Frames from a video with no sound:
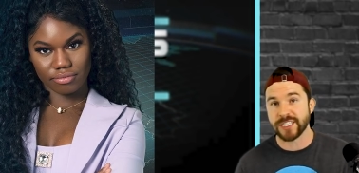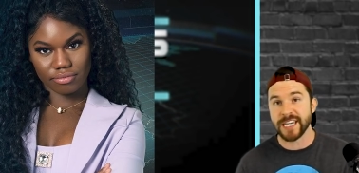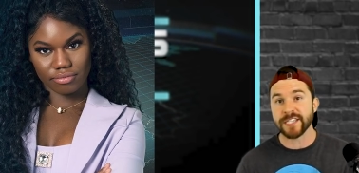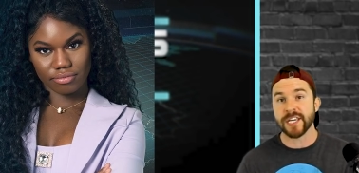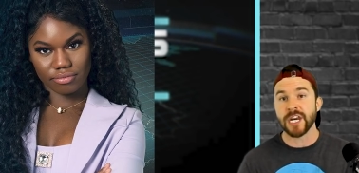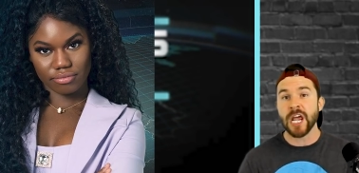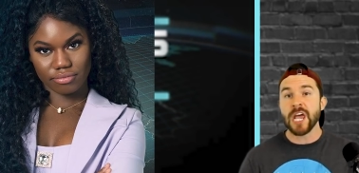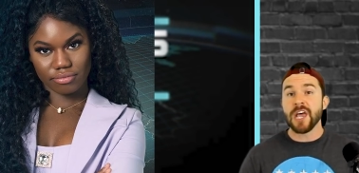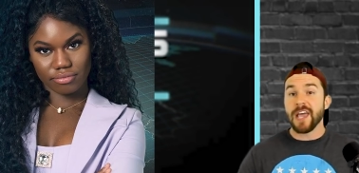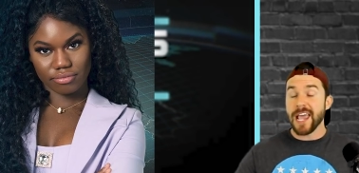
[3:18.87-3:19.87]
Speaker 1: season.
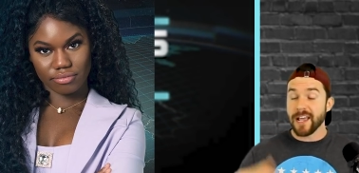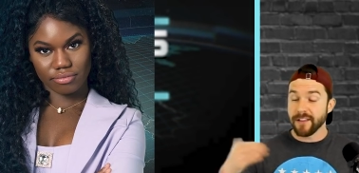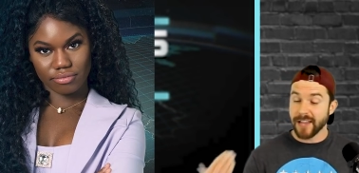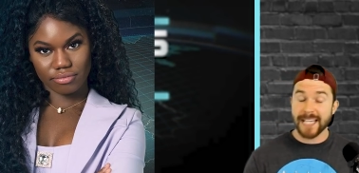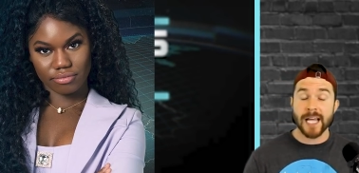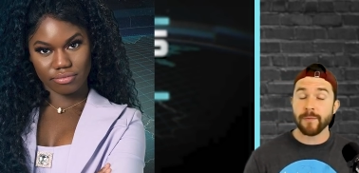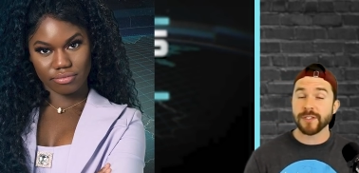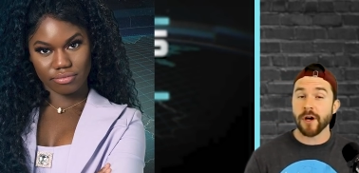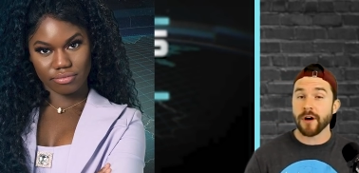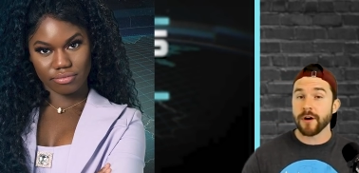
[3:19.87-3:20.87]
Last time we
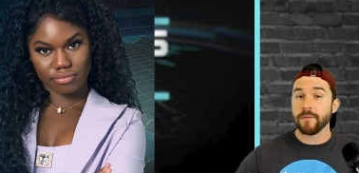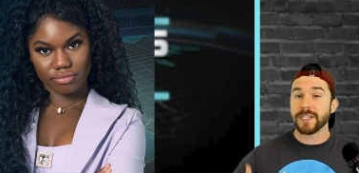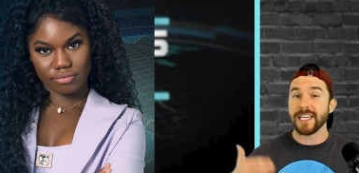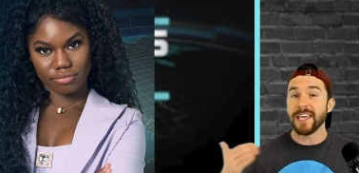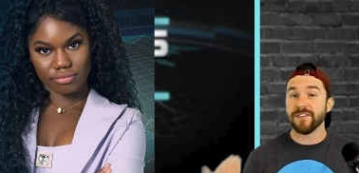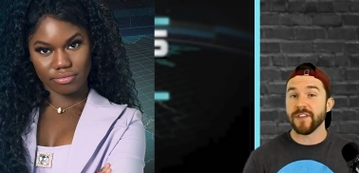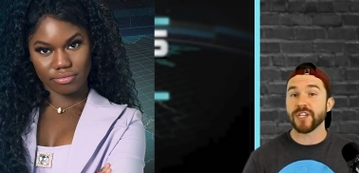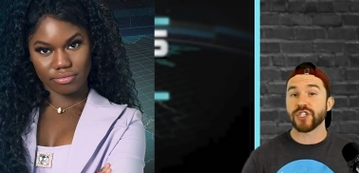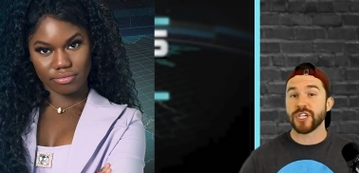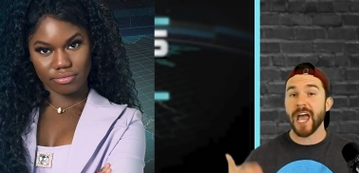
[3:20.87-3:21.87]
saw her was in The
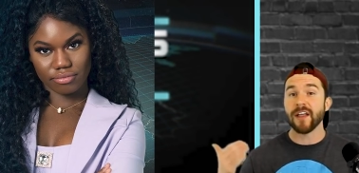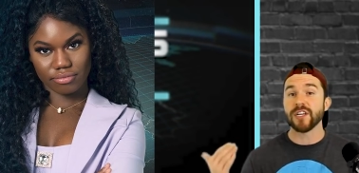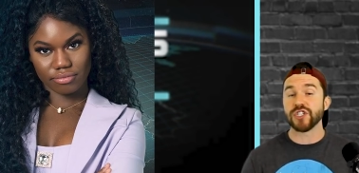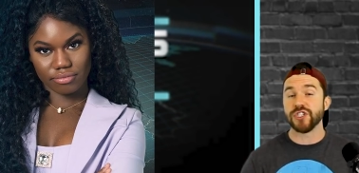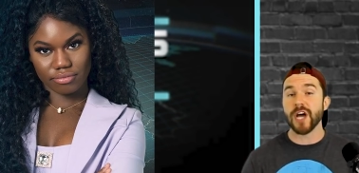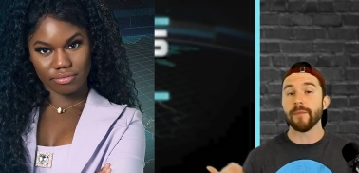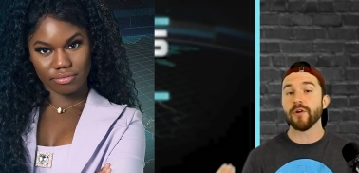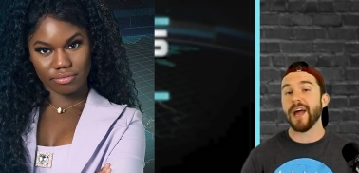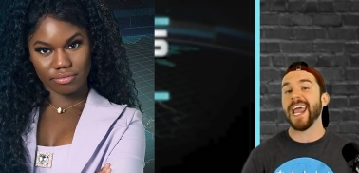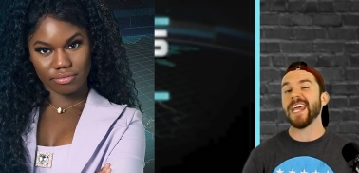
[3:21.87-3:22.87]
Challenge
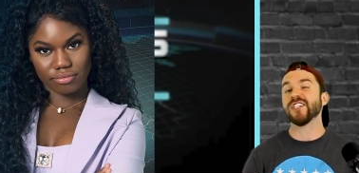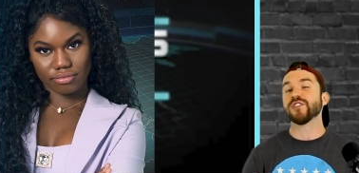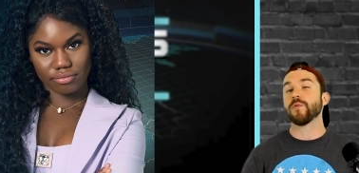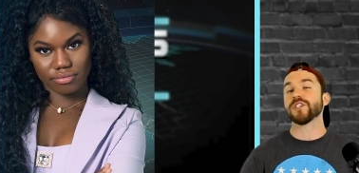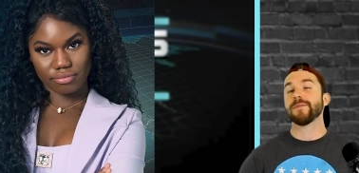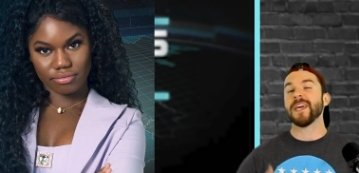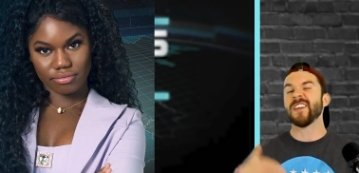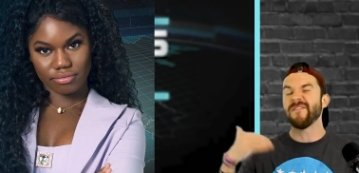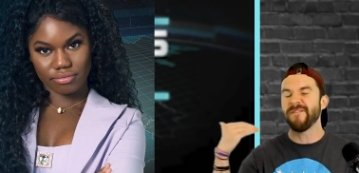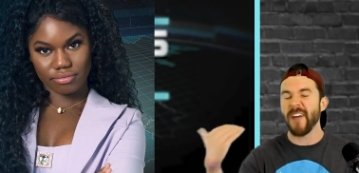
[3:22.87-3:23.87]
Double Agents, where she made
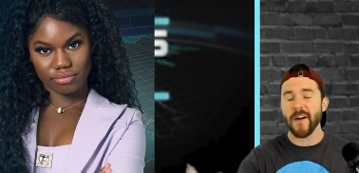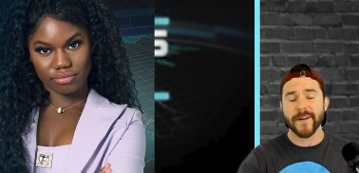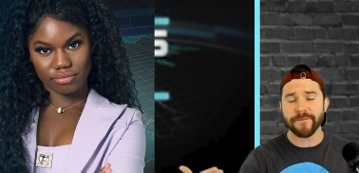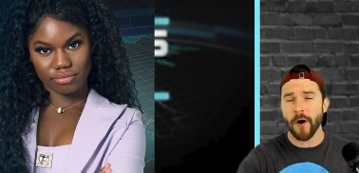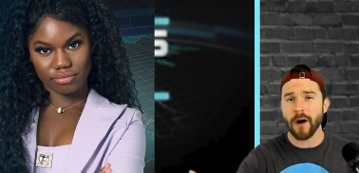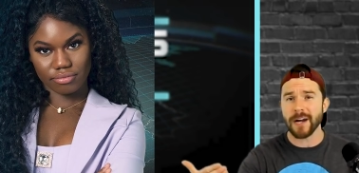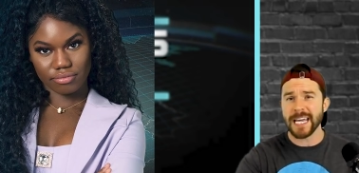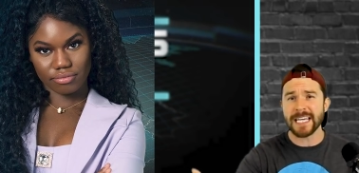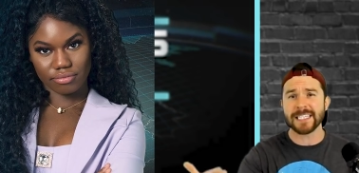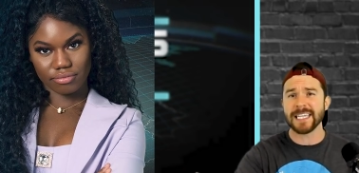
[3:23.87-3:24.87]
it very far
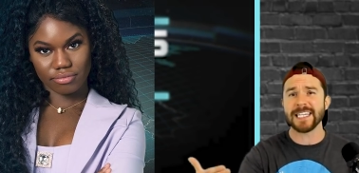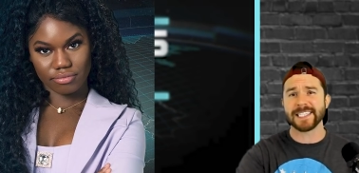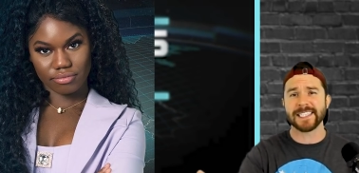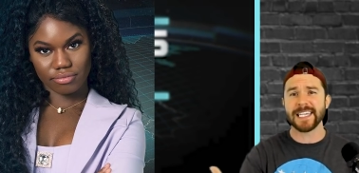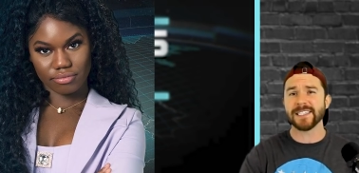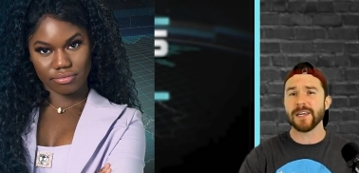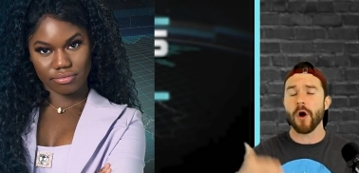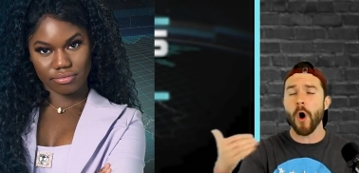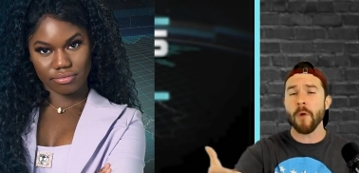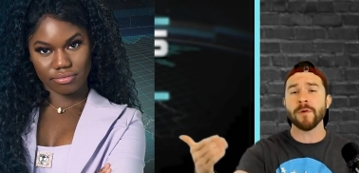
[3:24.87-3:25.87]
into the season,
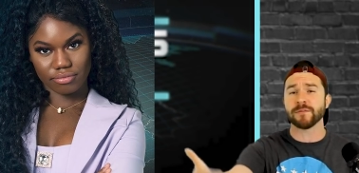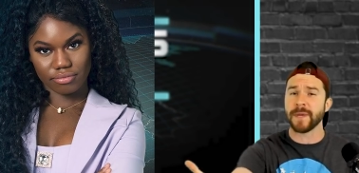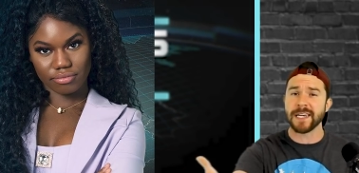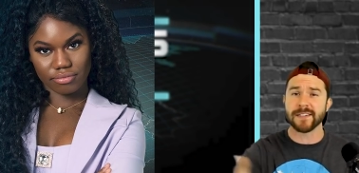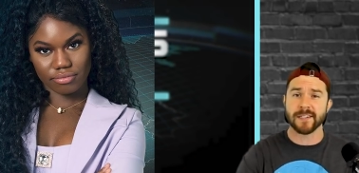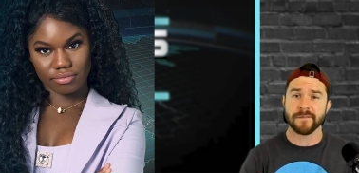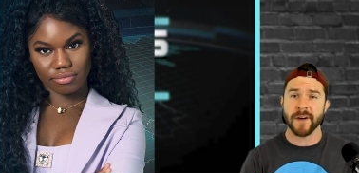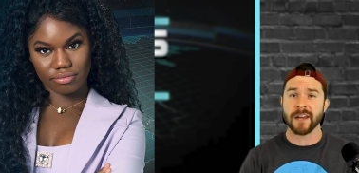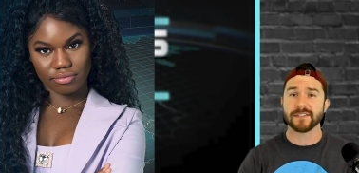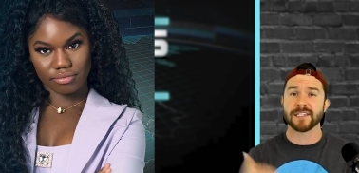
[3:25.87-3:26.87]
almost made it into the
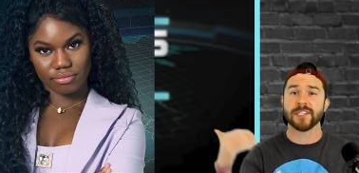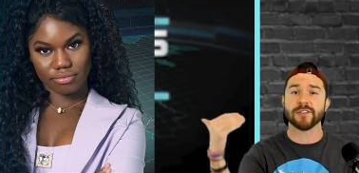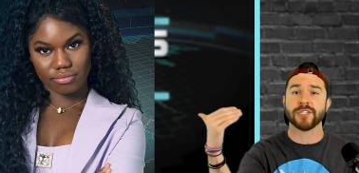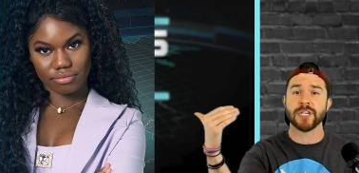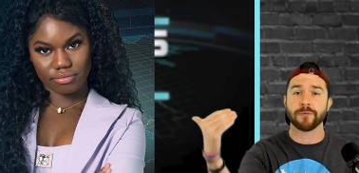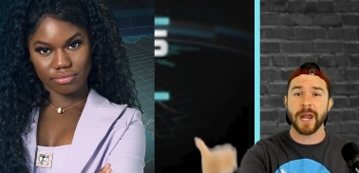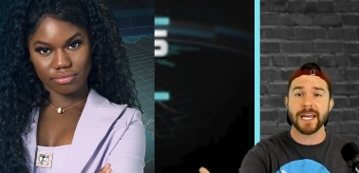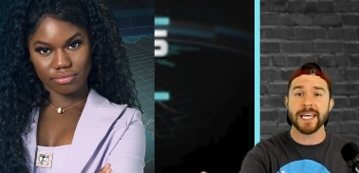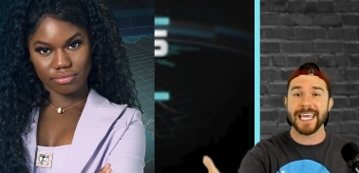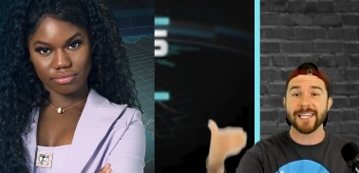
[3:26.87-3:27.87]
finals, until she
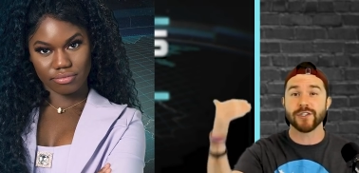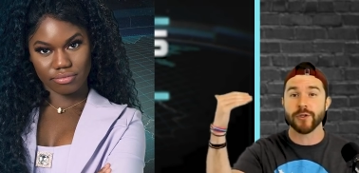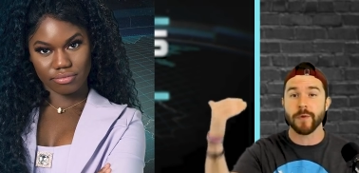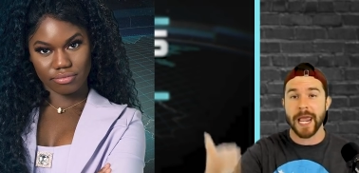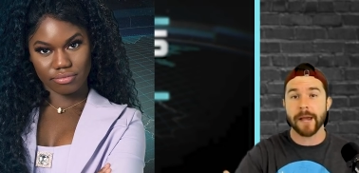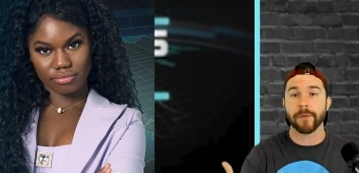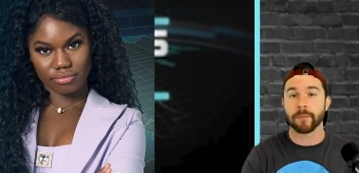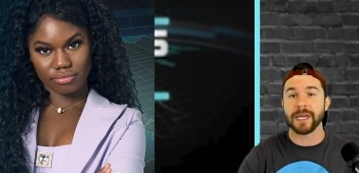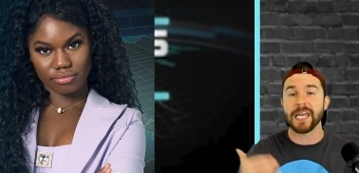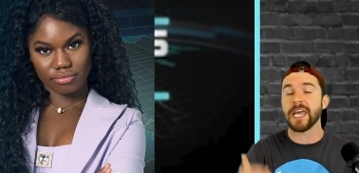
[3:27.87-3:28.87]
ran into Amber
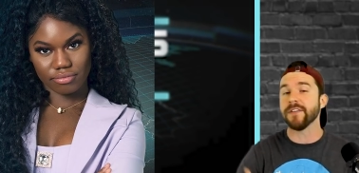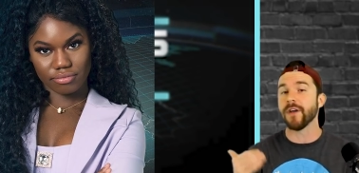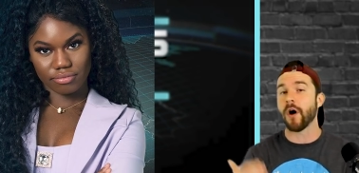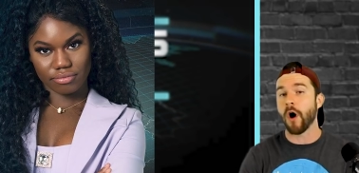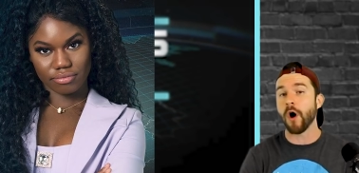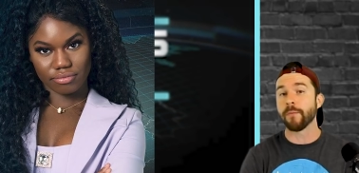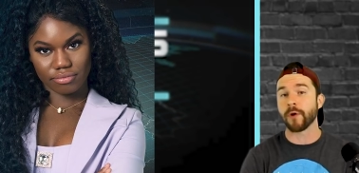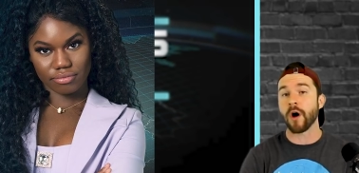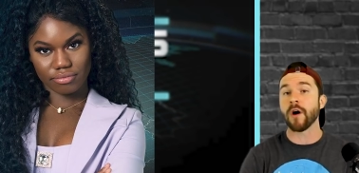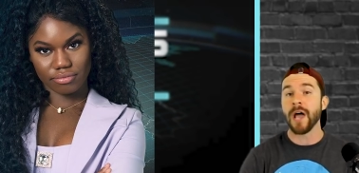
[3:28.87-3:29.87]
B in the hall
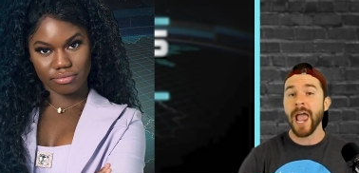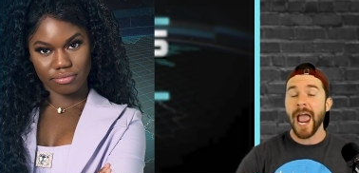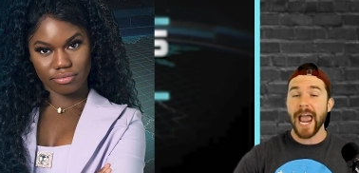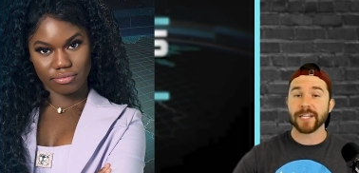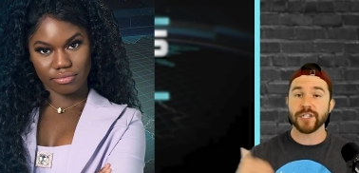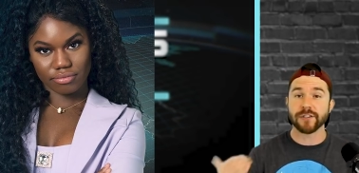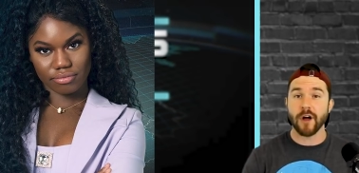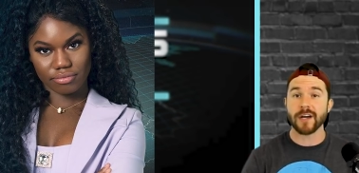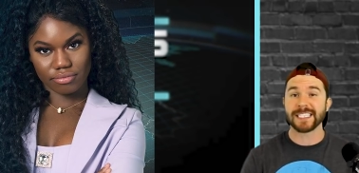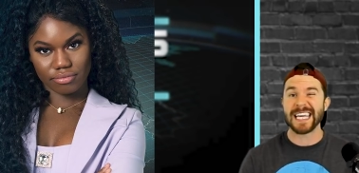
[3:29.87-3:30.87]
brawl, and she
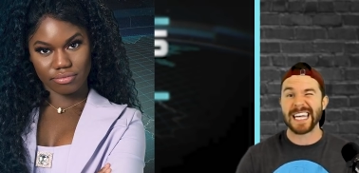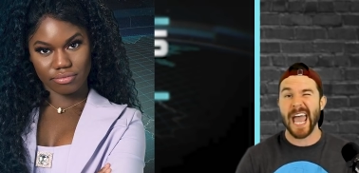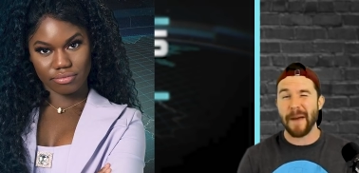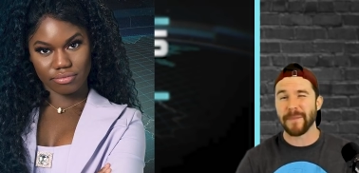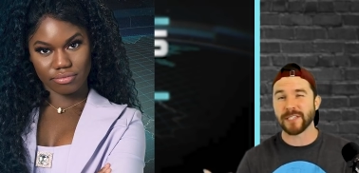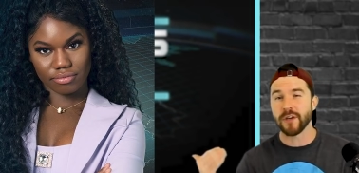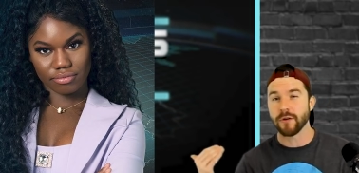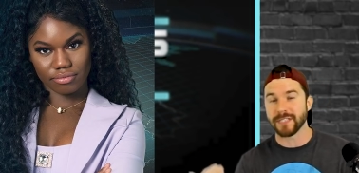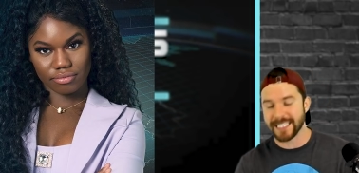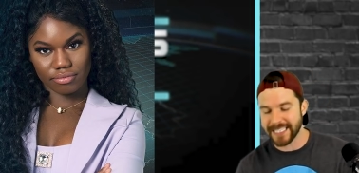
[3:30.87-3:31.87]
lost in
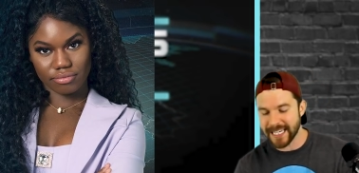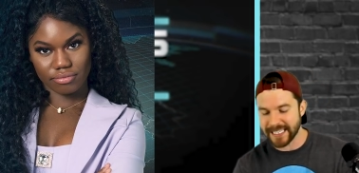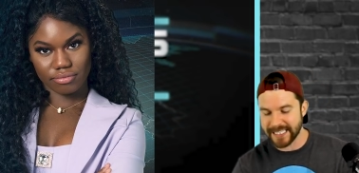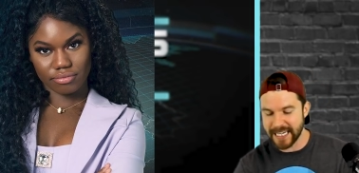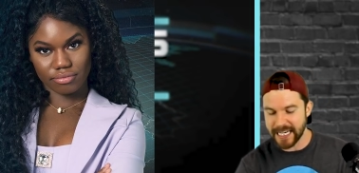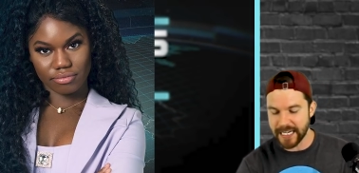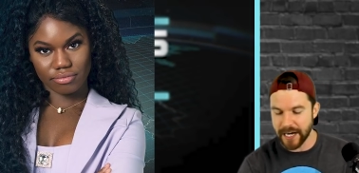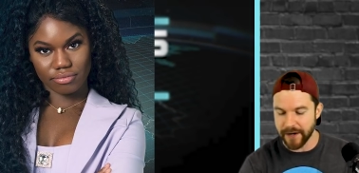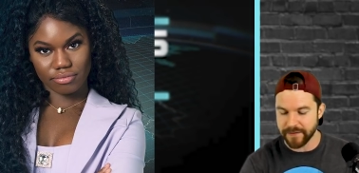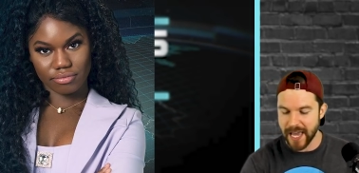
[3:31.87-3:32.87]
episode sixteen
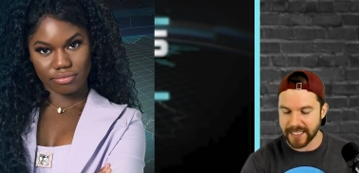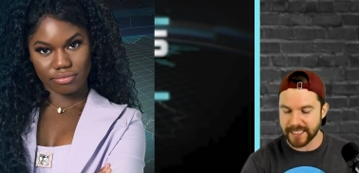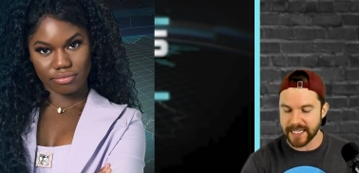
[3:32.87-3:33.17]
of that